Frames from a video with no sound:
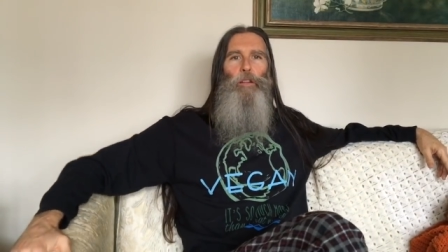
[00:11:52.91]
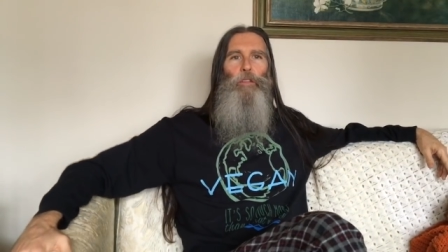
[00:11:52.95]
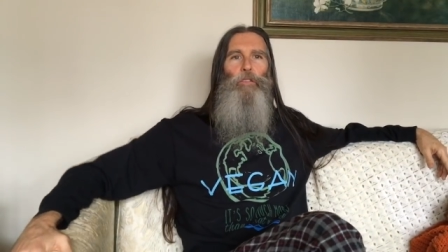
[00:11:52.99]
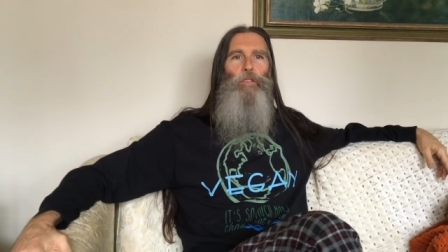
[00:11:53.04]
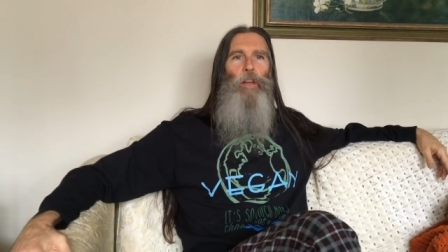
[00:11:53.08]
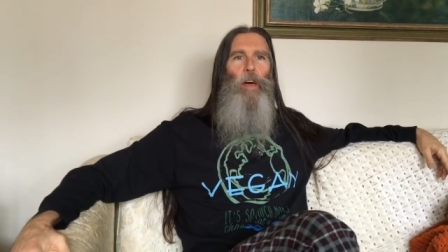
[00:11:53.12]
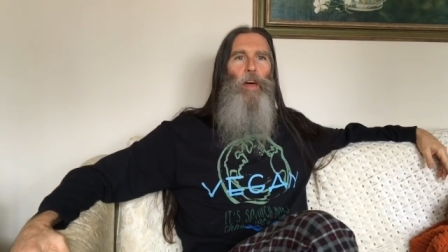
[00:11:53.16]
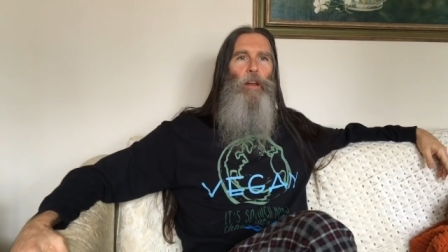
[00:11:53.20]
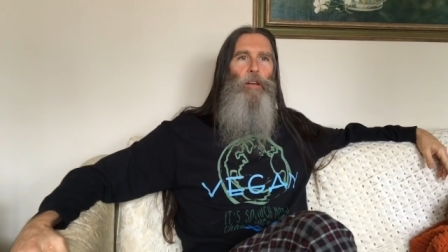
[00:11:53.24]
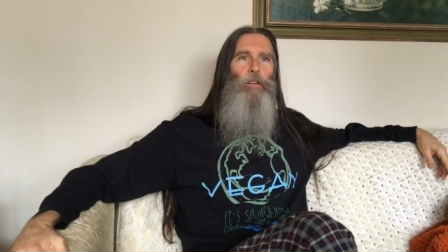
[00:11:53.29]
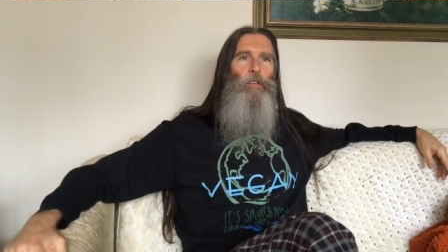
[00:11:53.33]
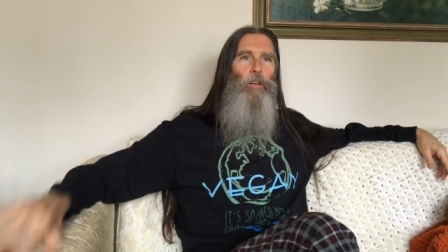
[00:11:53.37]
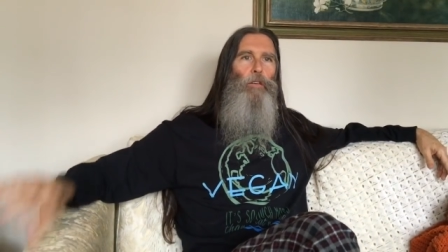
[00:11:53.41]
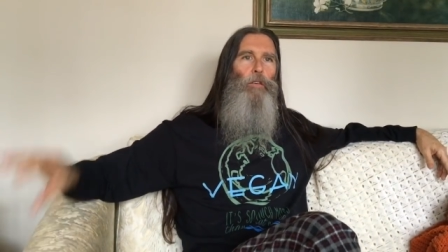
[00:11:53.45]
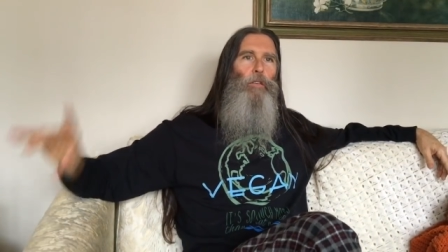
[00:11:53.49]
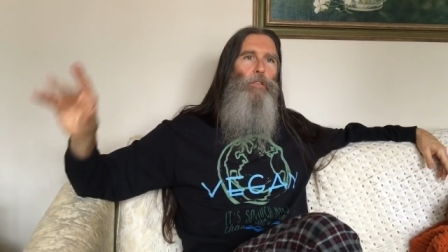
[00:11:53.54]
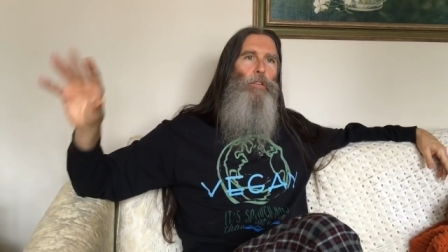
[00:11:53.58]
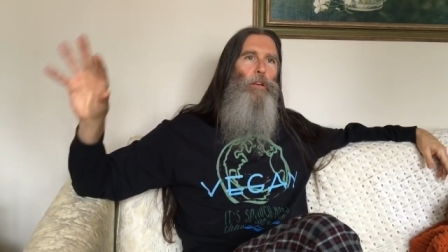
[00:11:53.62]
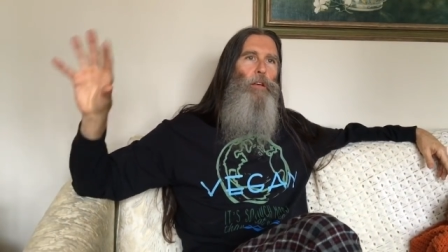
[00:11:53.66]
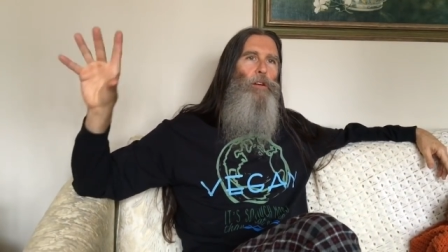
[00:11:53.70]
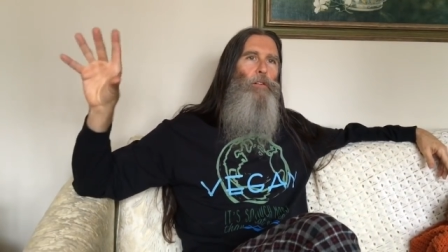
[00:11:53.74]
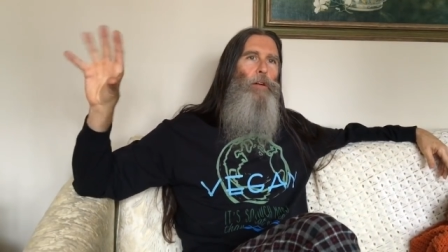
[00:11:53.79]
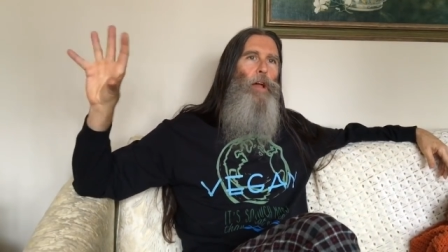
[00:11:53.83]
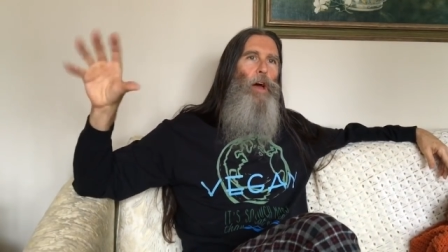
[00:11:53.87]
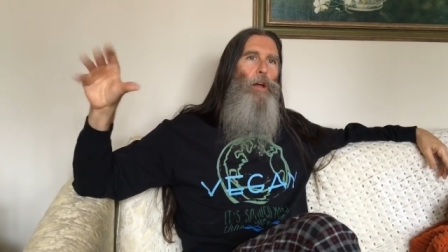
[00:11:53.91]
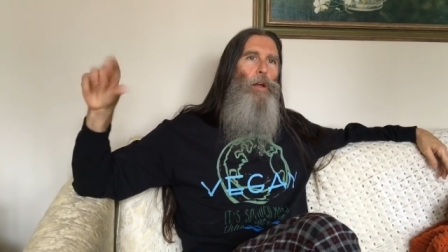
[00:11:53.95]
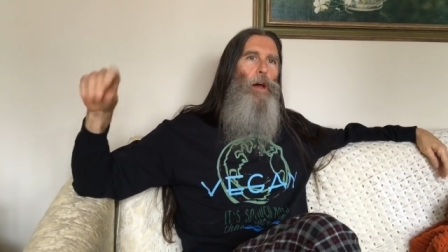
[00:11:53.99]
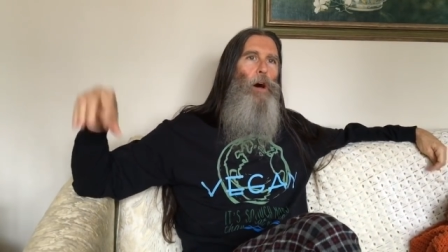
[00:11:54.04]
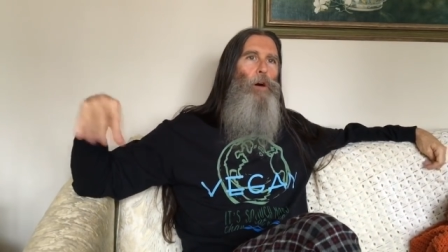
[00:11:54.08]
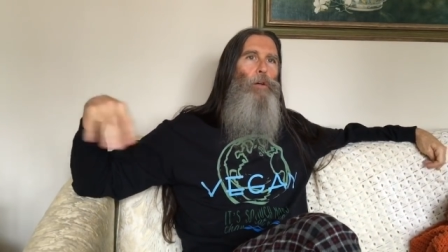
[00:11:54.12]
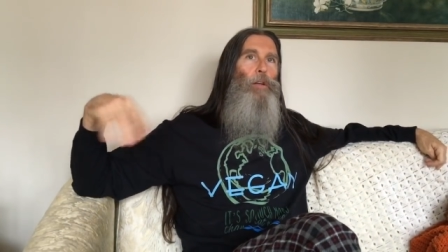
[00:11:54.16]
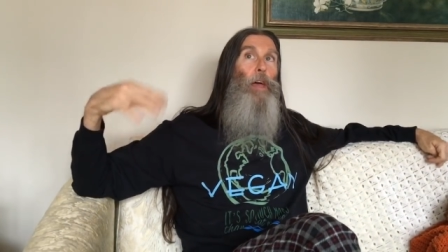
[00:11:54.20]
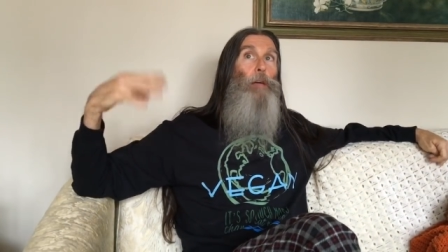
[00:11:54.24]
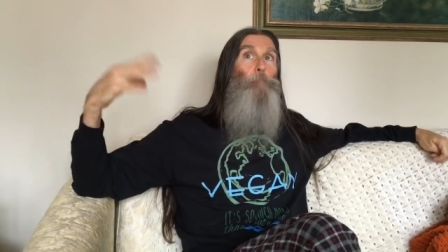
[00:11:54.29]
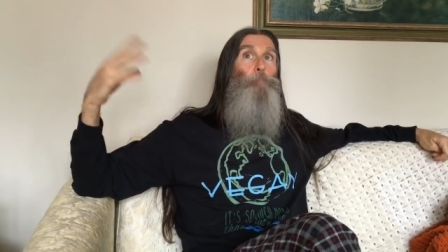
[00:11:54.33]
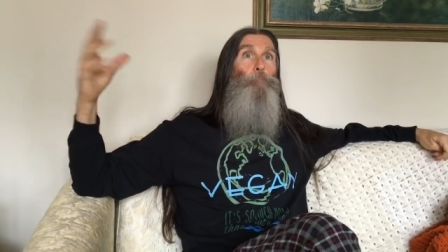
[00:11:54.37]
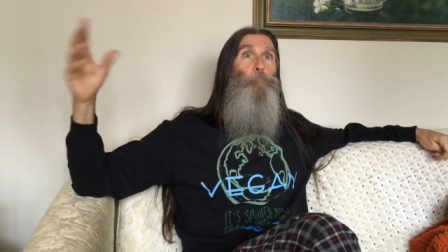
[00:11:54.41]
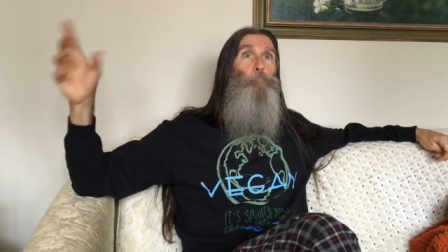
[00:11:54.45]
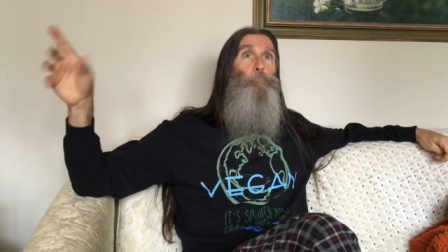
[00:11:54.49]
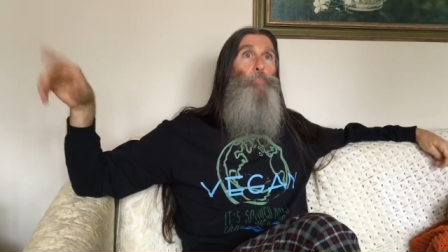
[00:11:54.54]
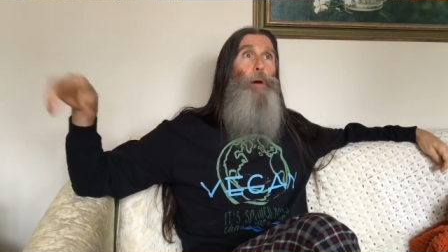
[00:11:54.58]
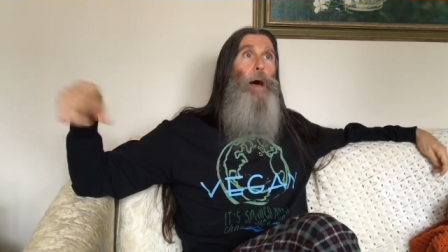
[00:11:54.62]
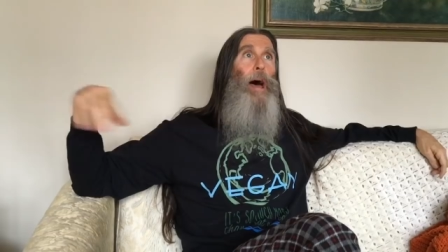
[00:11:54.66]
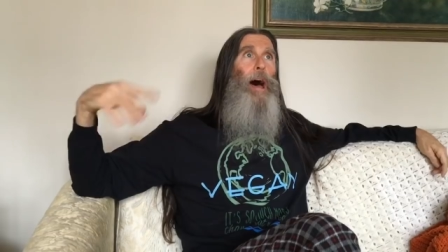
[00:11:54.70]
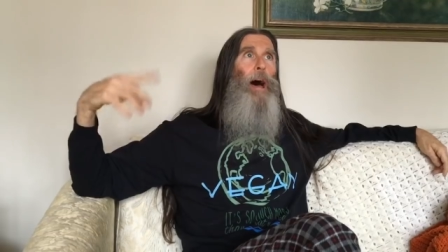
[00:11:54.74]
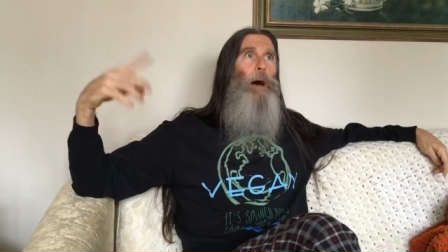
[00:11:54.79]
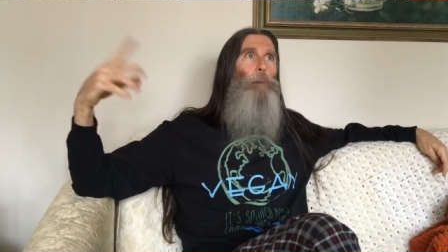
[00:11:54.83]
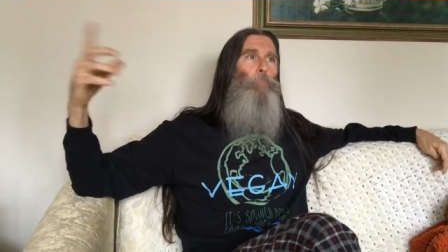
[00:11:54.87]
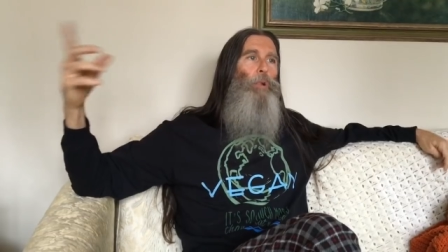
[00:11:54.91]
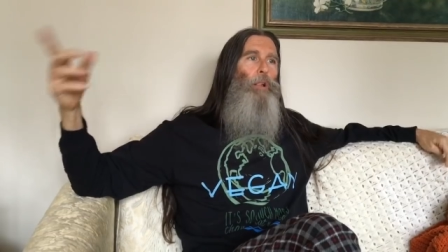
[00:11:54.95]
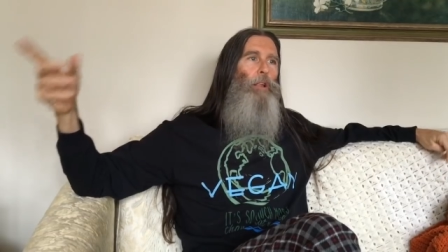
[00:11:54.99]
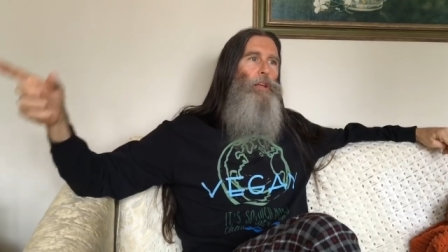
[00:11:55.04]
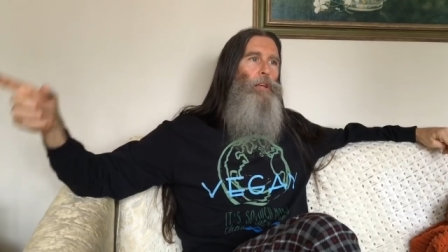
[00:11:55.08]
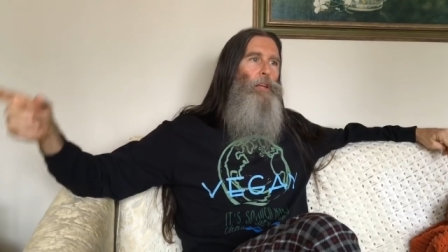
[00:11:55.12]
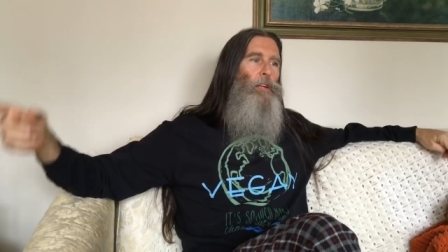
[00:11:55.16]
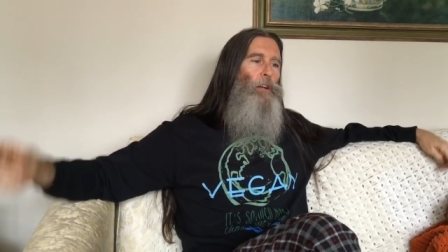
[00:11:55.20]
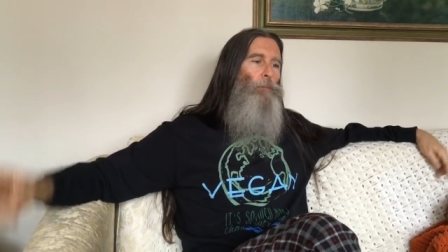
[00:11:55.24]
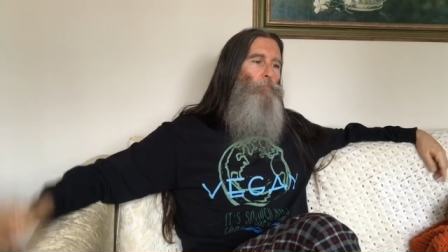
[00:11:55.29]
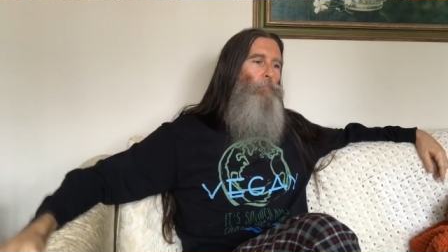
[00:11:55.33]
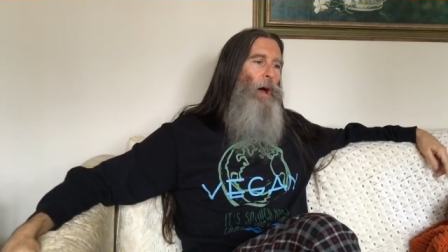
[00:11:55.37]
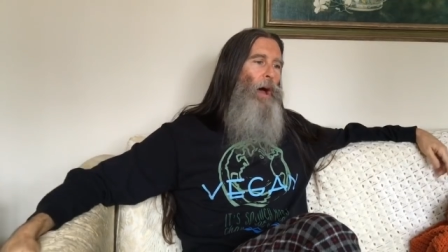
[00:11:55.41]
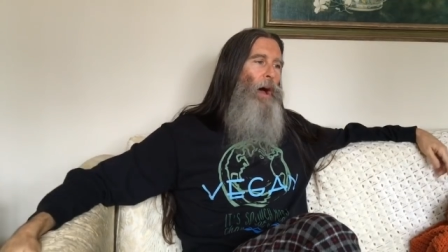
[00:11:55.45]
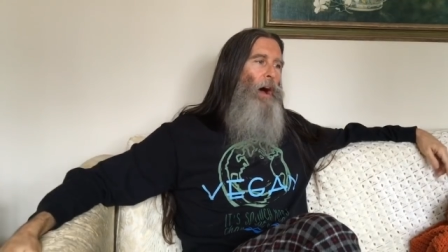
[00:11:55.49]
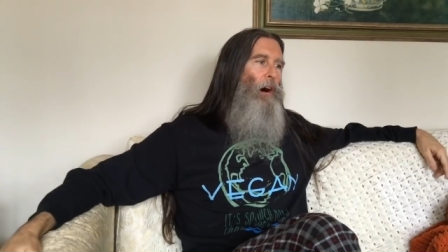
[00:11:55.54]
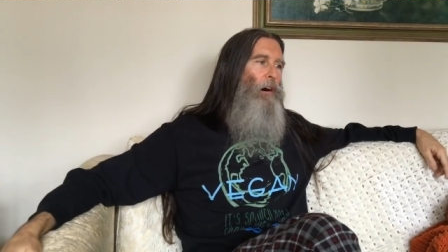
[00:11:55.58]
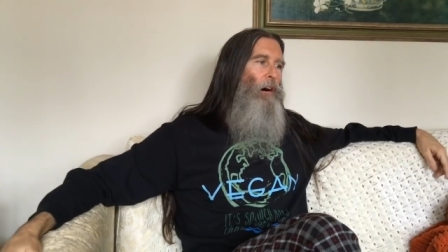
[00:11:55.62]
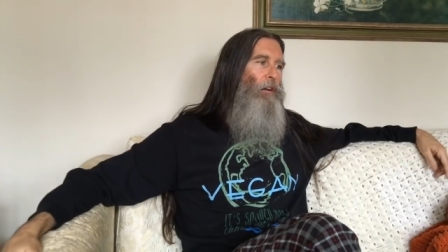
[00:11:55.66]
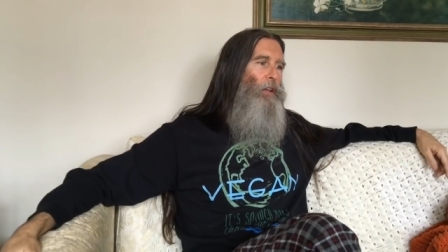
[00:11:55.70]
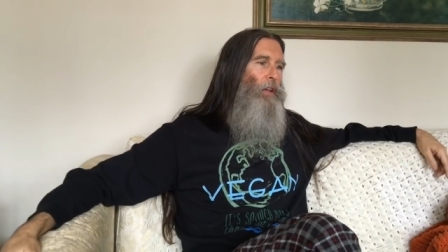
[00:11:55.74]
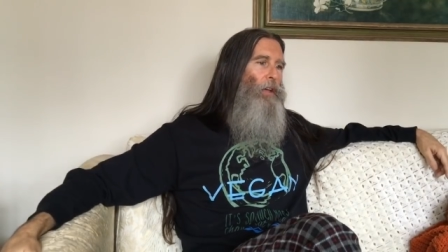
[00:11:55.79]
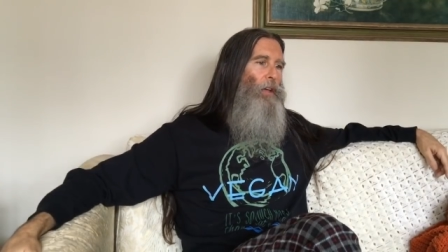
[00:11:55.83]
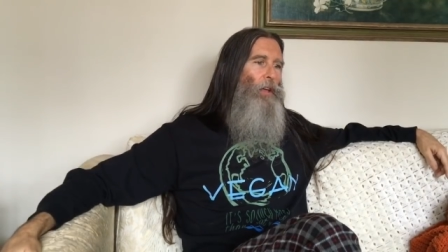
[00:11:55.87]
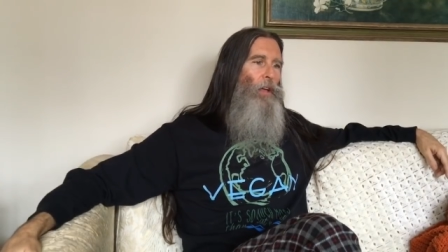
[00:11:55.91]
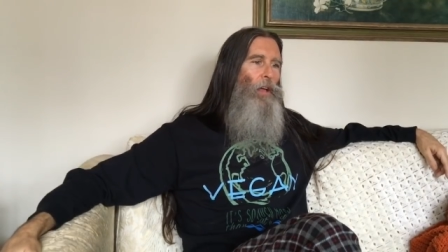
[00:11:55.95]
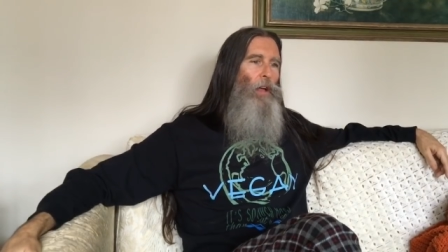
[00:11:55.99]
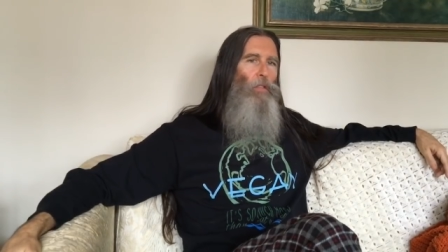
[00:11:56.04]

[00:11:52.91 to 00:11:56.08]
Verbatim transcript: instead of just sitting around all day babbling about